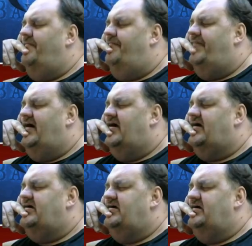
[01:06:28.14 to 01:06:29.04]

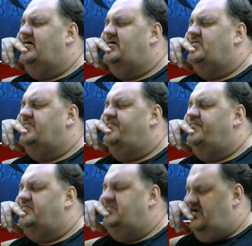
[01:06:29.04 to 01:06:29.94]
back in
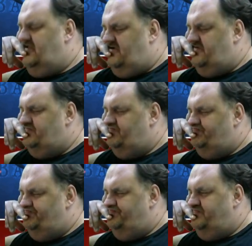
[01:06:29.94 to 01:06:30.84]
vanilla,
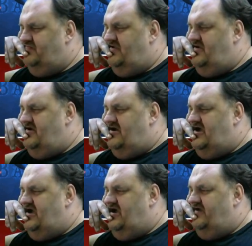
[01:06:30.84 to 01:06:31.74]

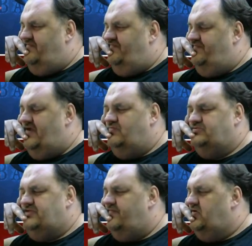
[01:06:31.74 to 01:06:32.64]
and they was
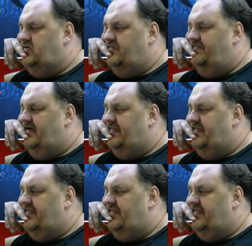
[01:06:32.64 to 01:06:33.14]
even good back